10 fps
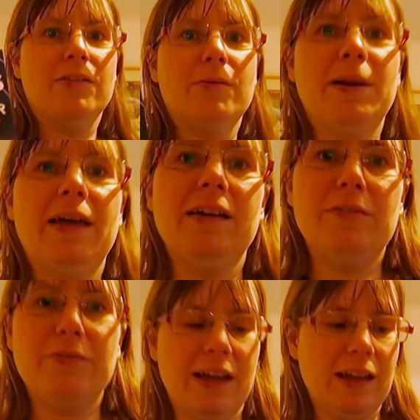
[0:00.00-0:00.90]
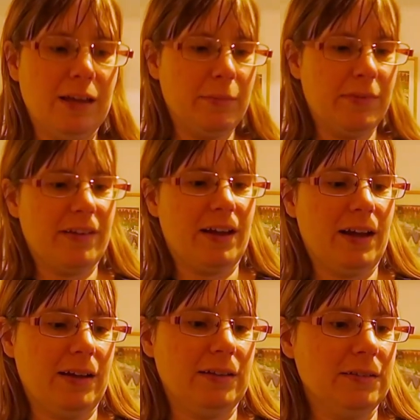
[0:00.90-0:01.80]
The Player of Games
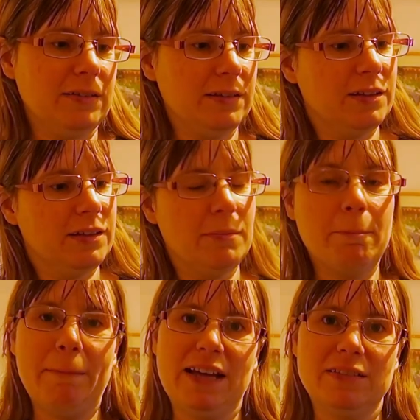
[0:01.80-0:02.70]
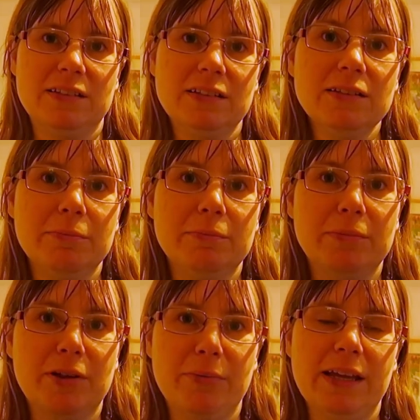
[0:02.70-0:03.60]
and Matter,
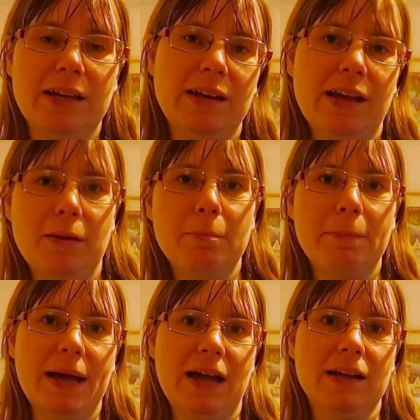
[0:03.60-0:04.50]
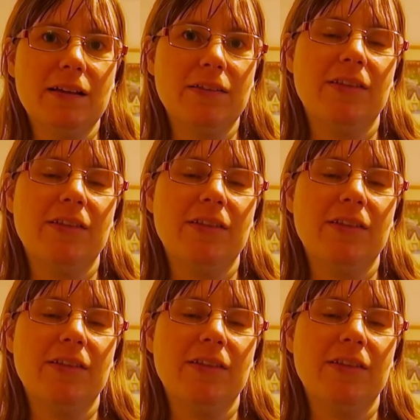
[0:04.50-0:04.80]
both by Ian M. Banks.